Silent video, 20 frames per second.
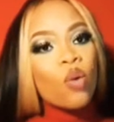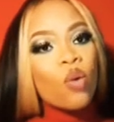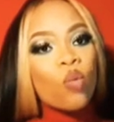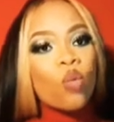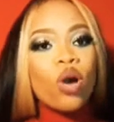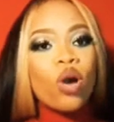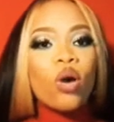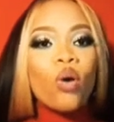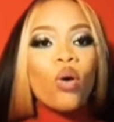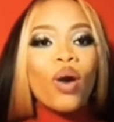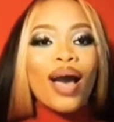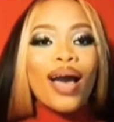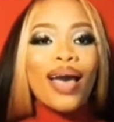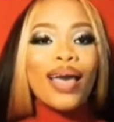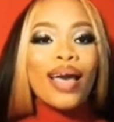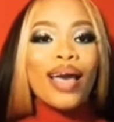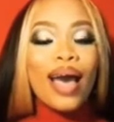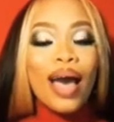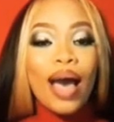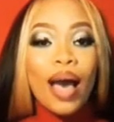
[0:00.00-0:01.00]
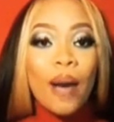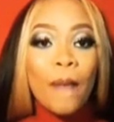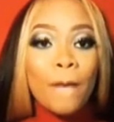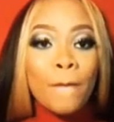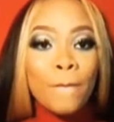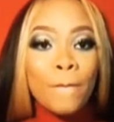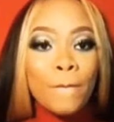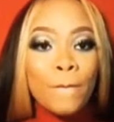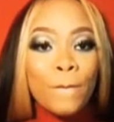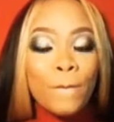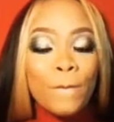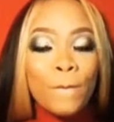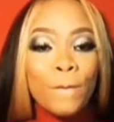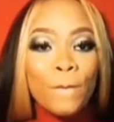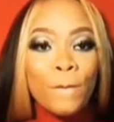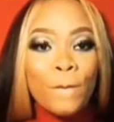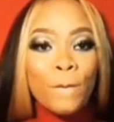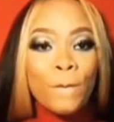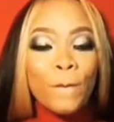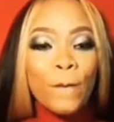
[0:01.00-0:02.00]
Well, I am
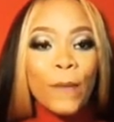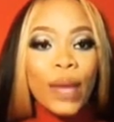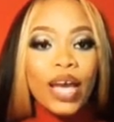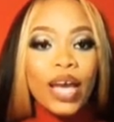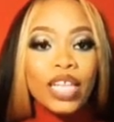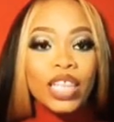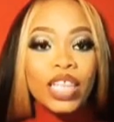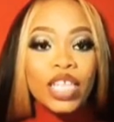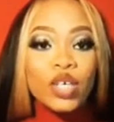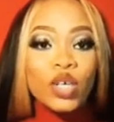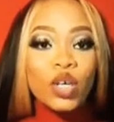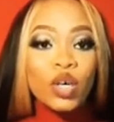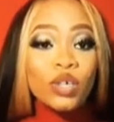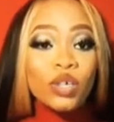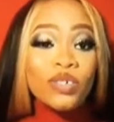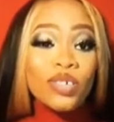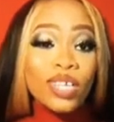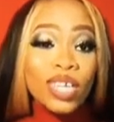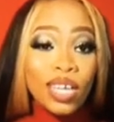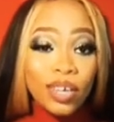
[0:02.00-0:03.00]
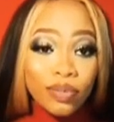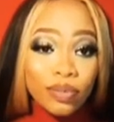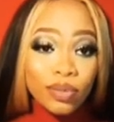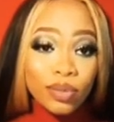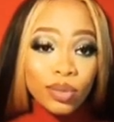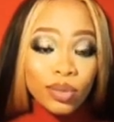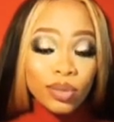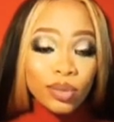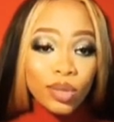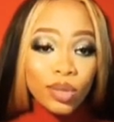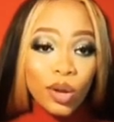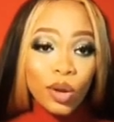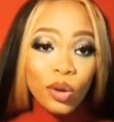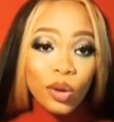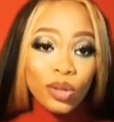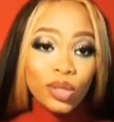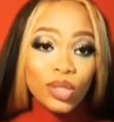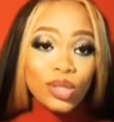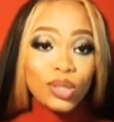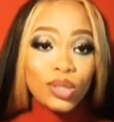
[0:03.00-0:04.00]
a 300 level
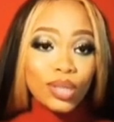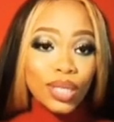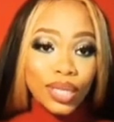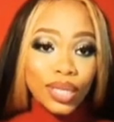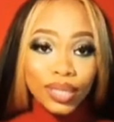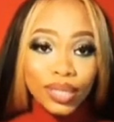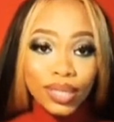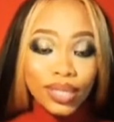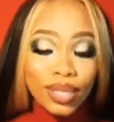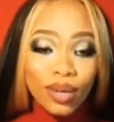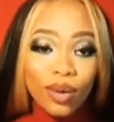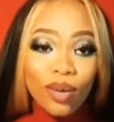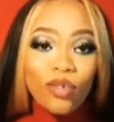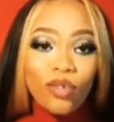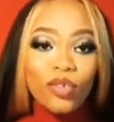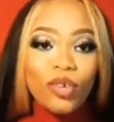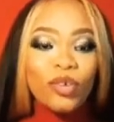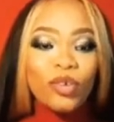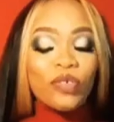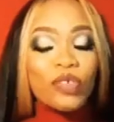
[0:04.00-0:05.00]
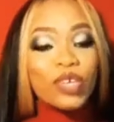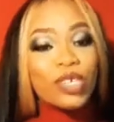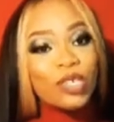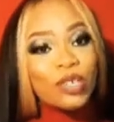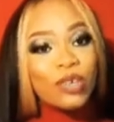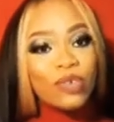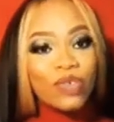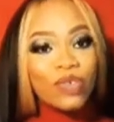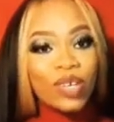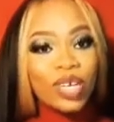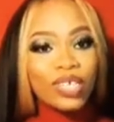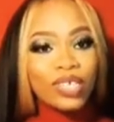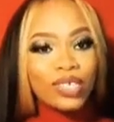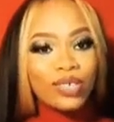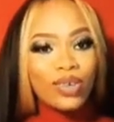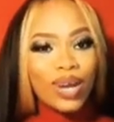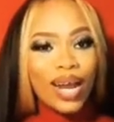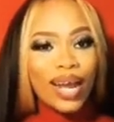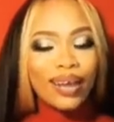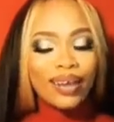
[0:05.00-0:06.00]
law student of University of
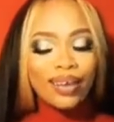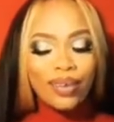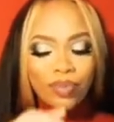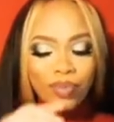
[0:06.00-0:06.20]
Nigeria,